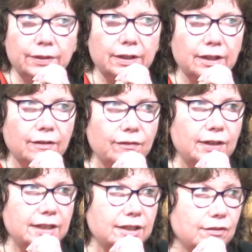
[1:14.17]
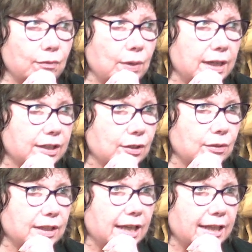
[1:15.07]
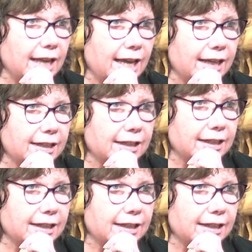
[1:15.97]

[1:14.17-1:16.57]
The Feast of Weeks. Who said that?